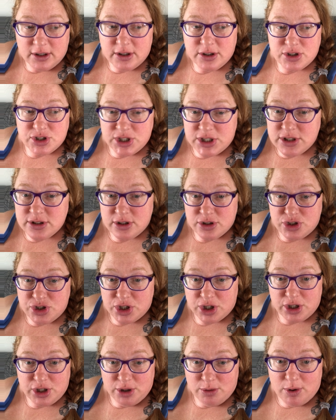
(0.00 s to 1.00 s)
she's the
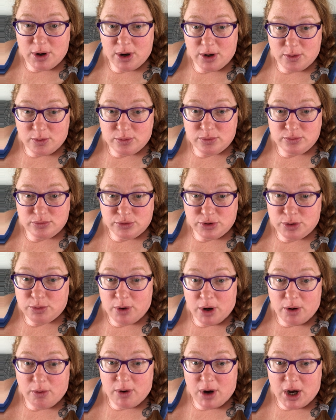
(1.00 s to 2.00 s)
chick you want to you
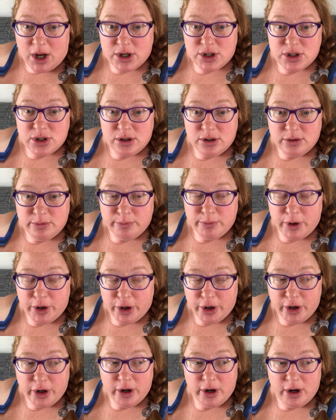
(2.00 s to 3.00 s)
want to watch.
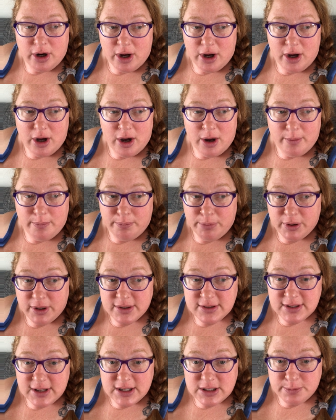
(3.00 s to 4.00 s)
Her um,
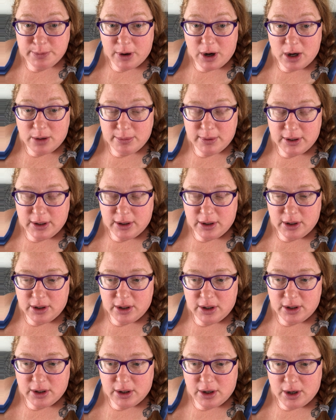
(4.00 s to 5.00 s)
plus size
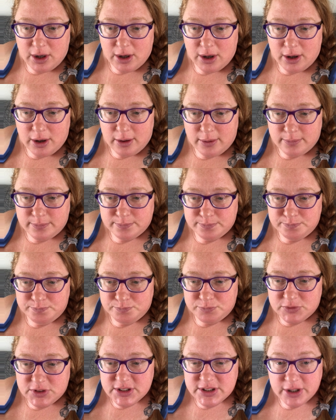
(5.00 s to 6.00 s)
Barbie, um,
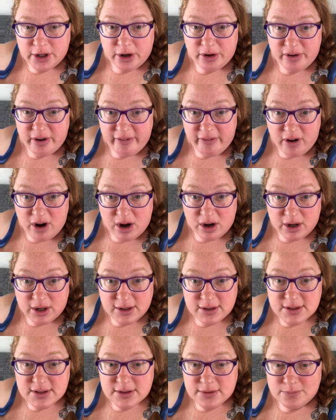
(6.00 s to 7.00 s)
Sarah Ray
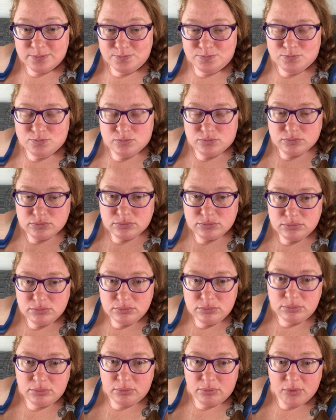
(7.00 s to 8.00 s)
Vargas
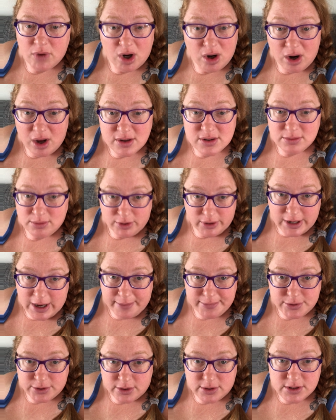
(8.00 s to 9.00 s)
are all some good
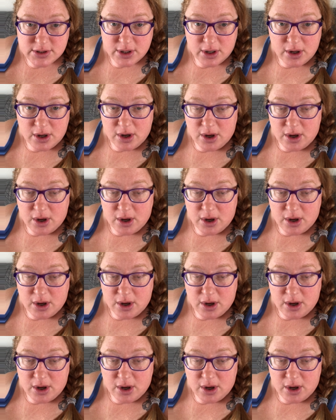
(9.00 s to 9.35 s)
options